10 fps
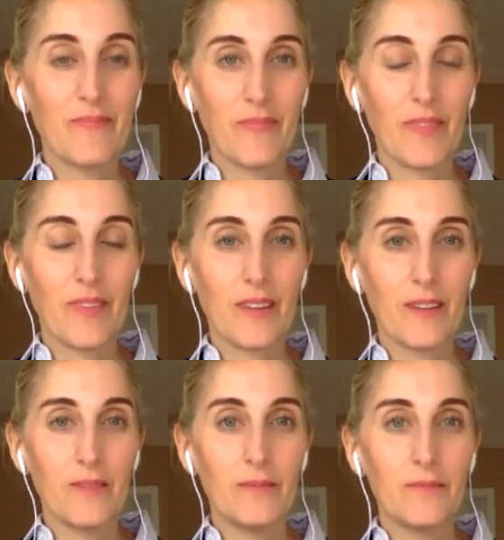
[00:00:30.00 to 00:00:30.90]

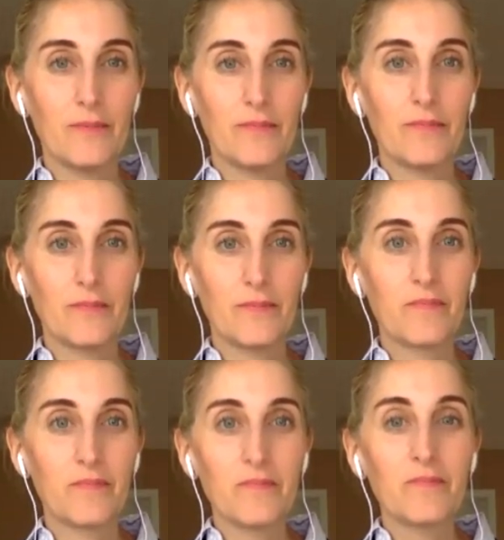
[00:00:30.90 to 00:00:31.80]

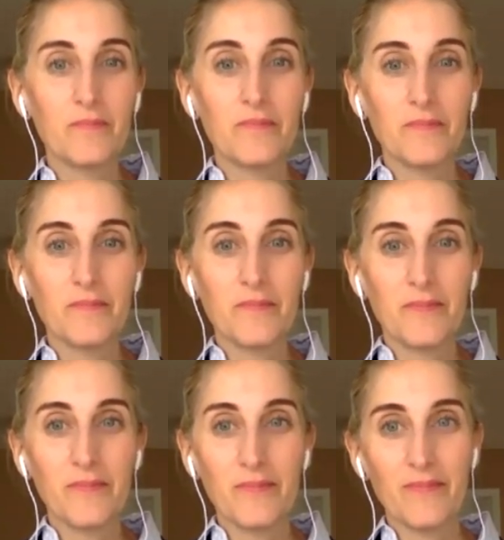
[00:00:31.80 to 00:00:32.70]

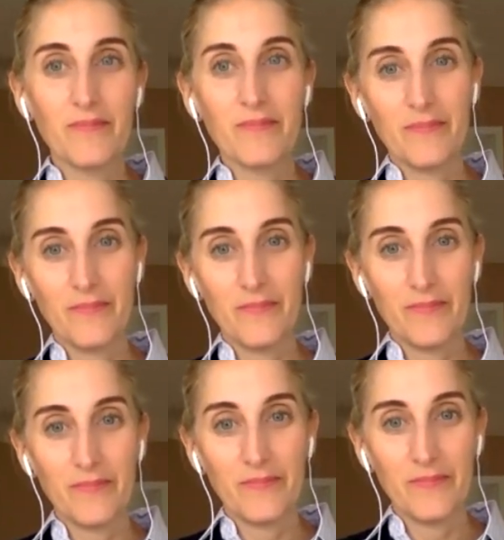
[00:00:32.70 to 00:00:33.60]

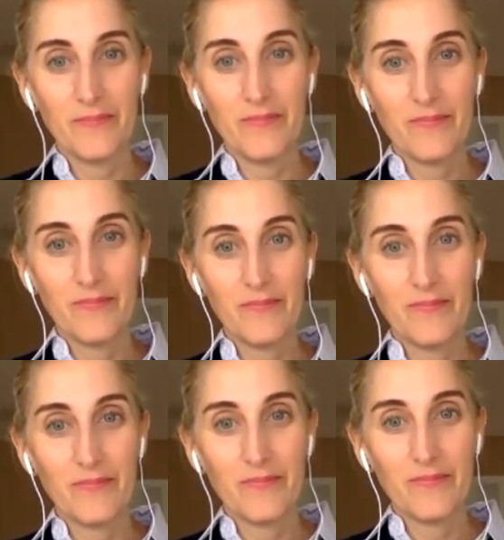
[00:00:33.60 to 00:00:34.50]

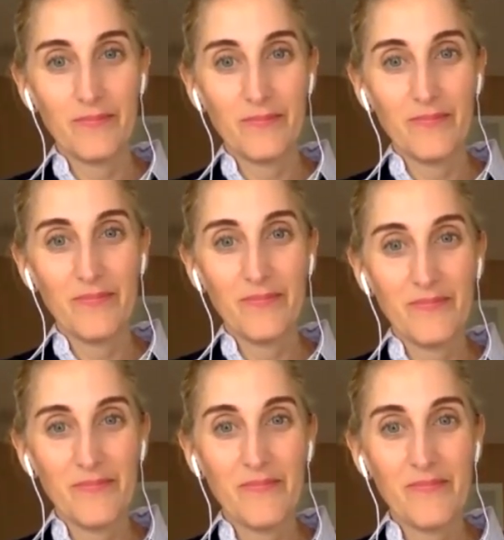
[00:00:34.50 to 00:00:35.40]

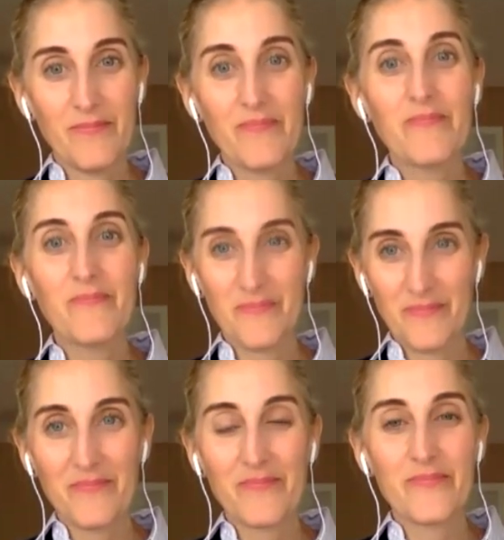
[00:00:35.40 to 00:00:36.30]

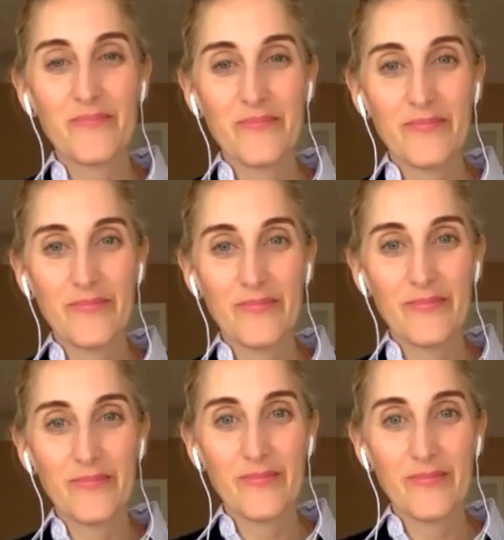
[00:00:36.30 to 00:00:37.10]
The person shown says nothing.